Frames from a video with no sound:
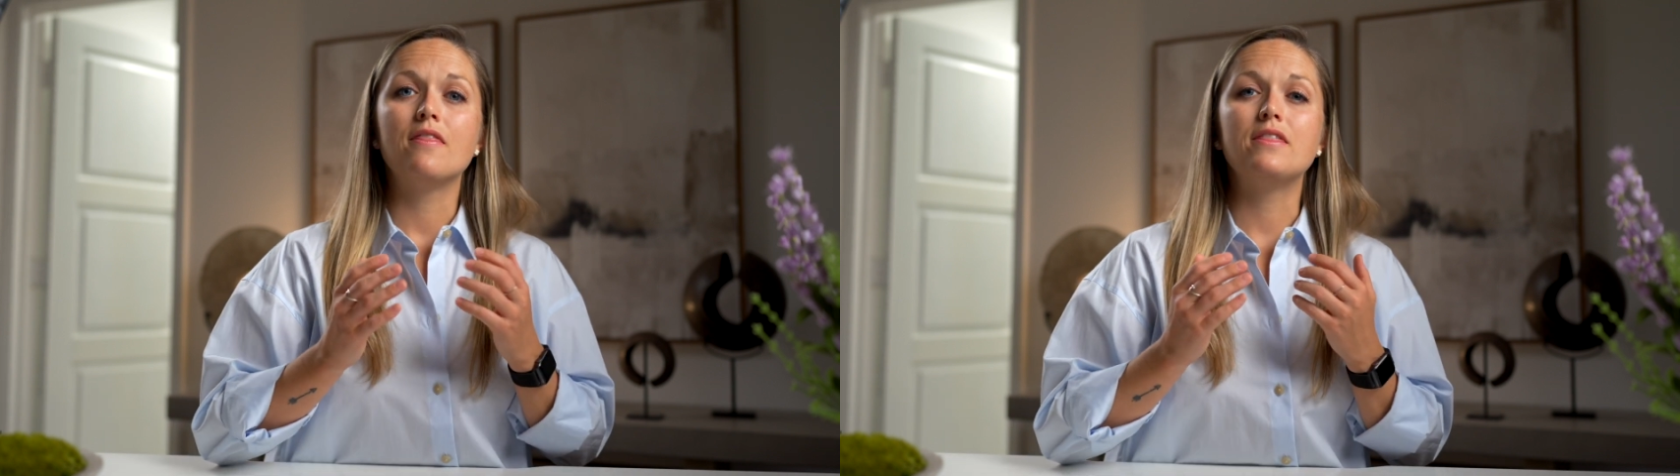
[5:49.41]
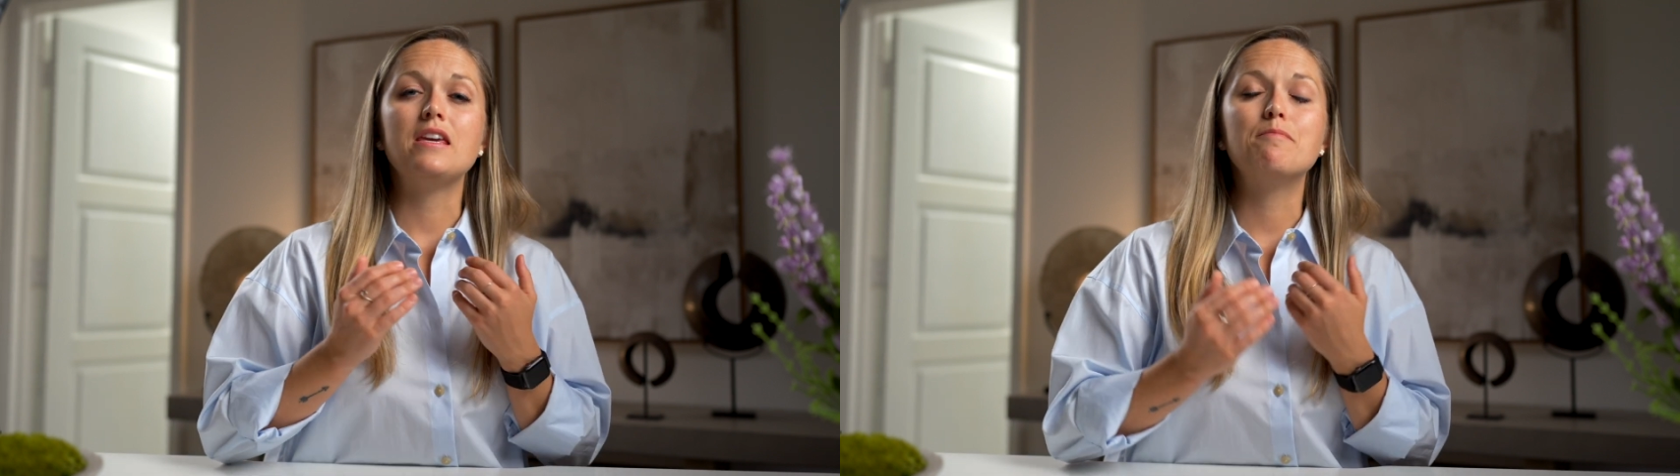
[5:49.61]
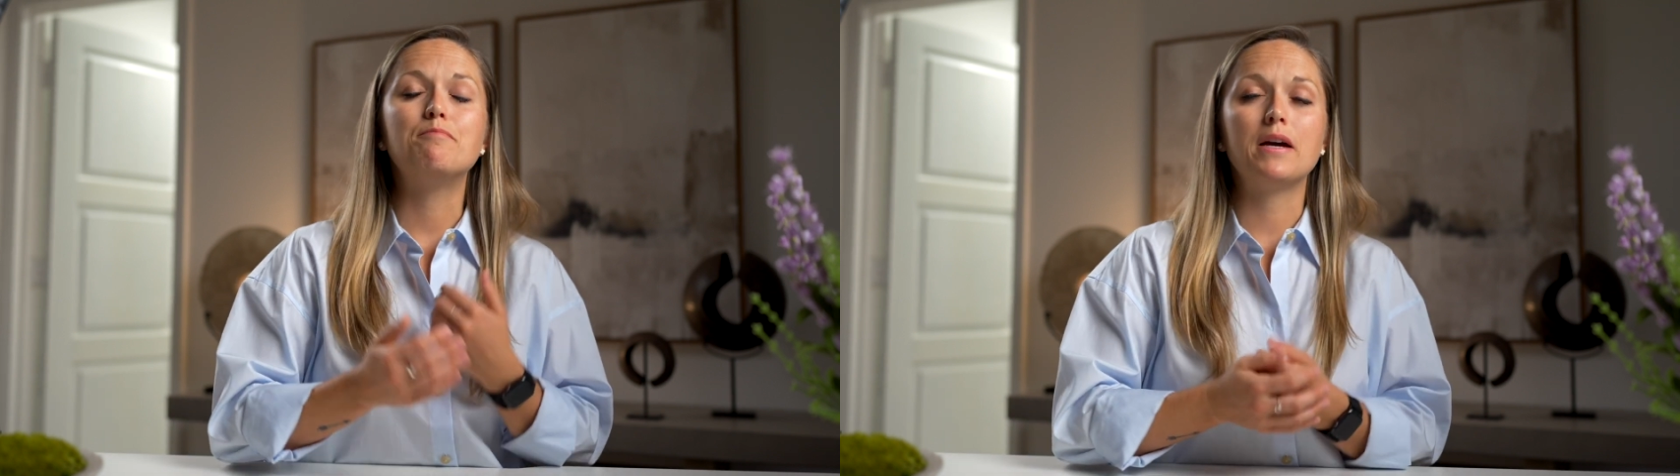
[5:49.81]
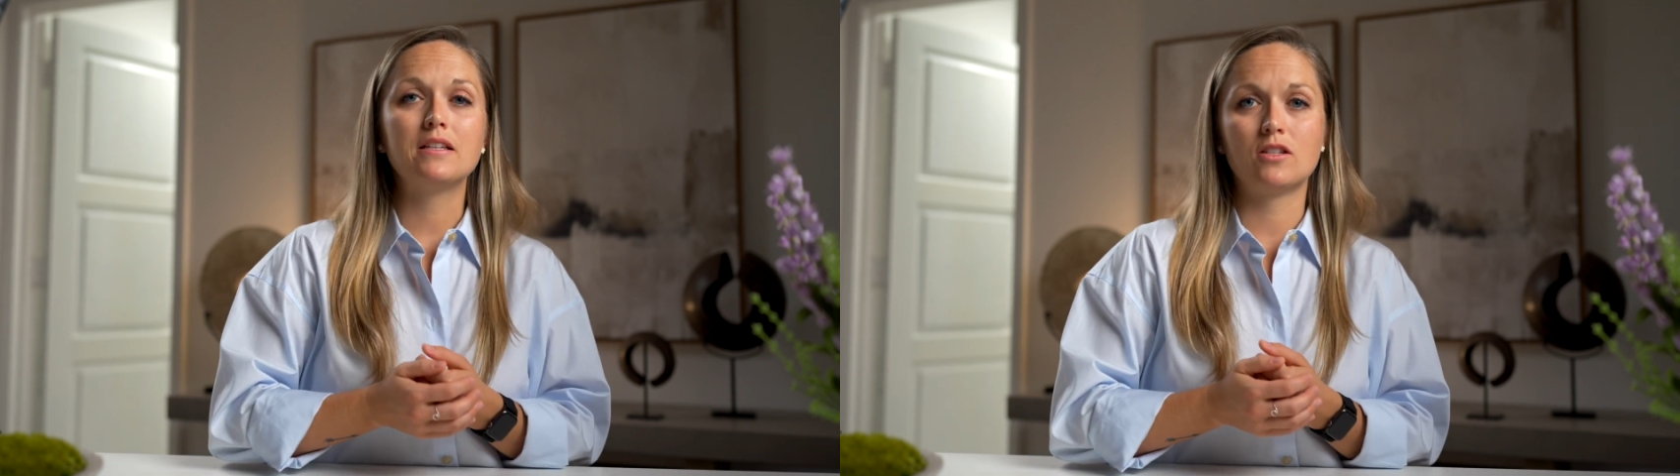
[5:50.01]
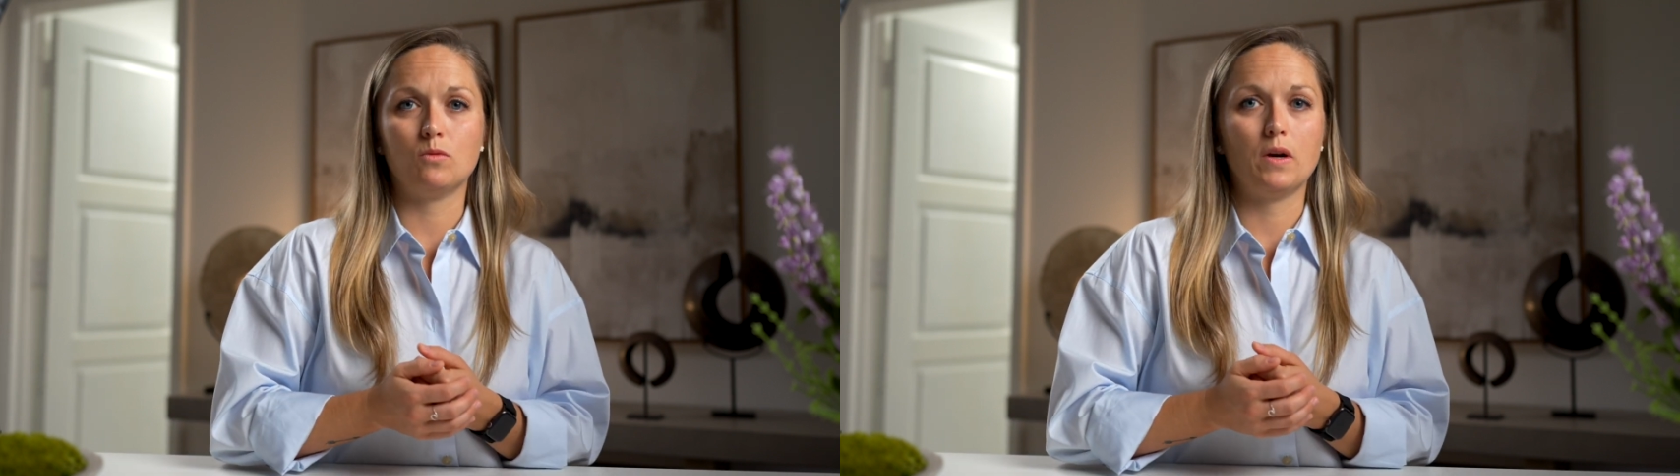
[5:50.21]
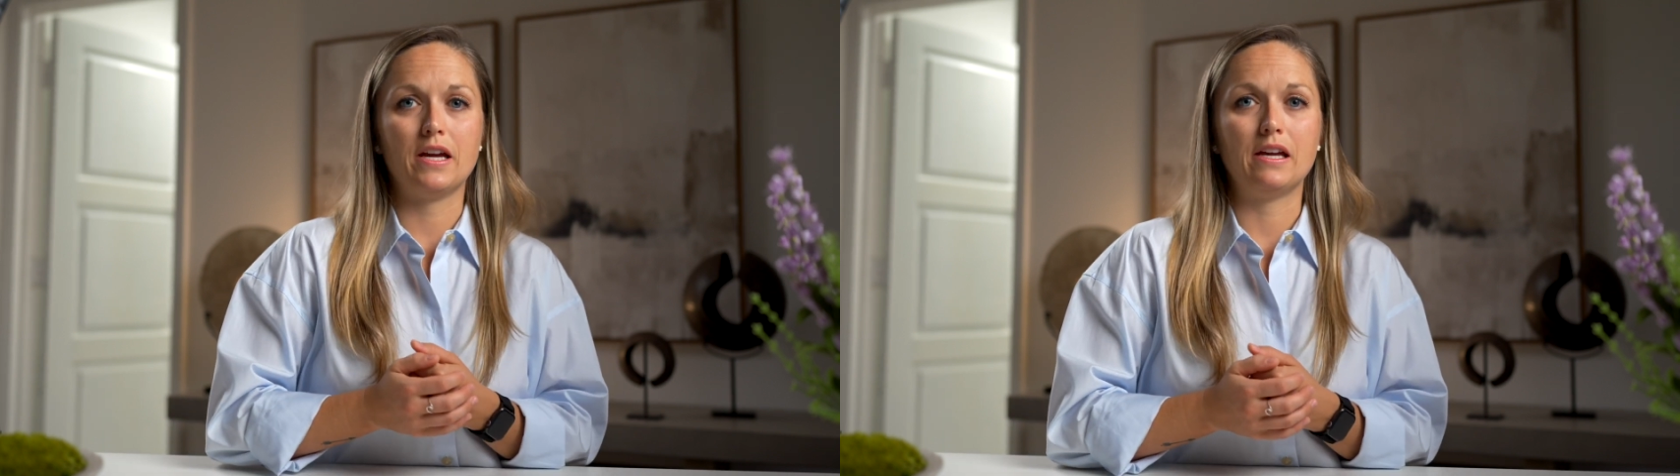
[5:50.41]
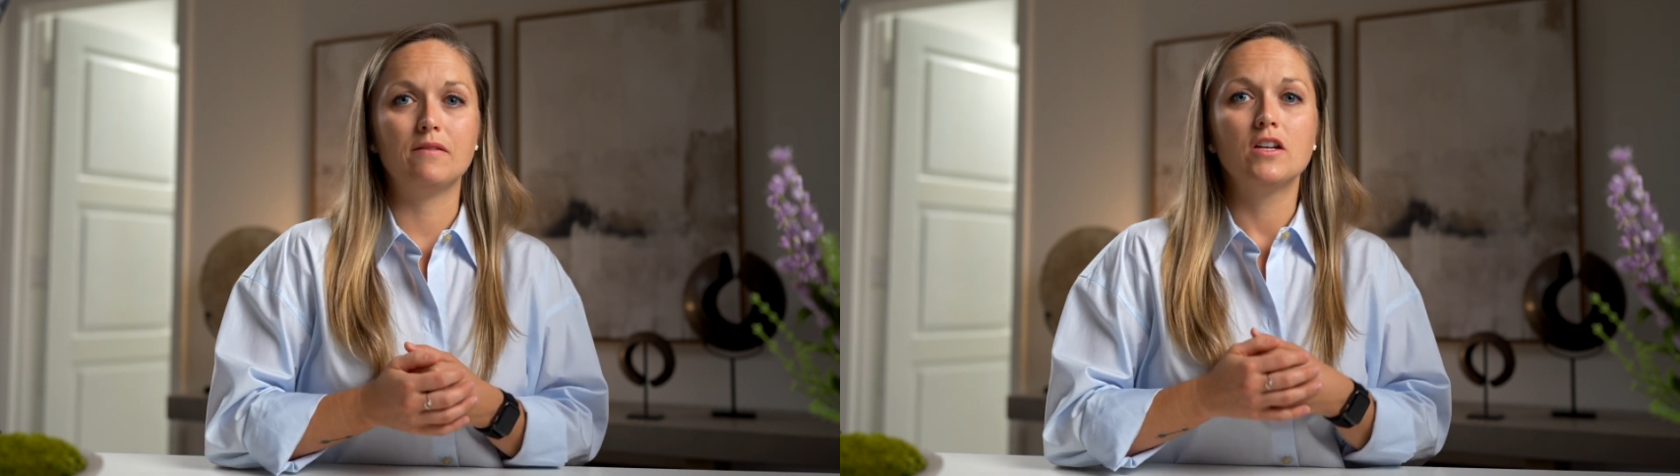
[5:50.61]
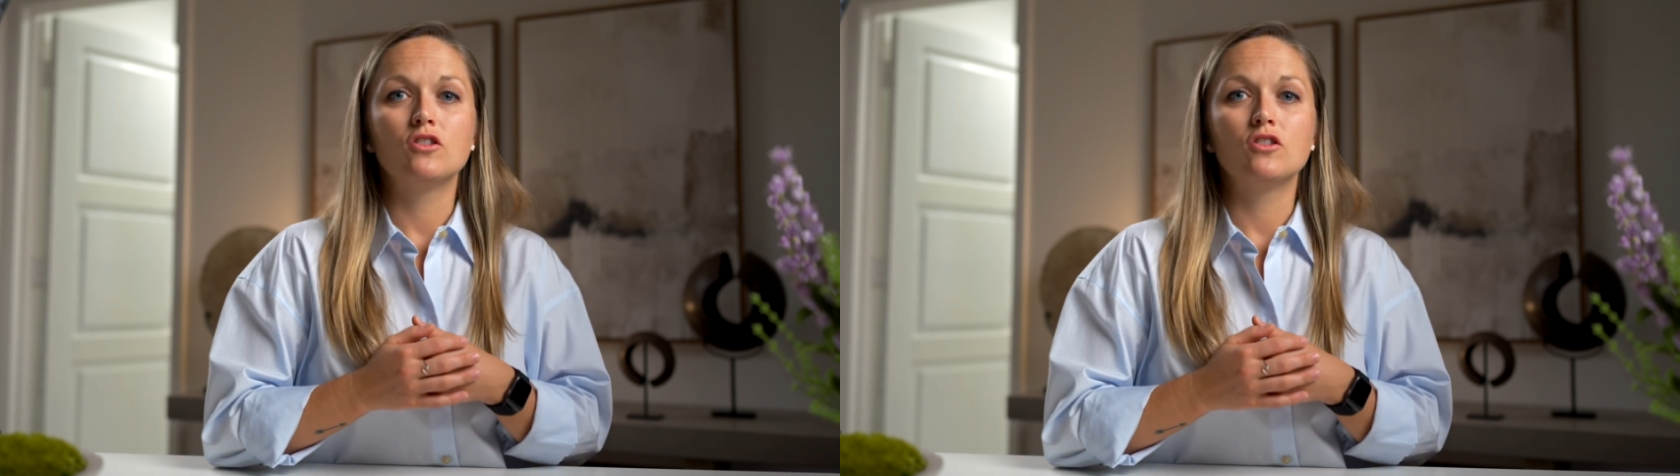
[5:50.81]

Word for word: the best way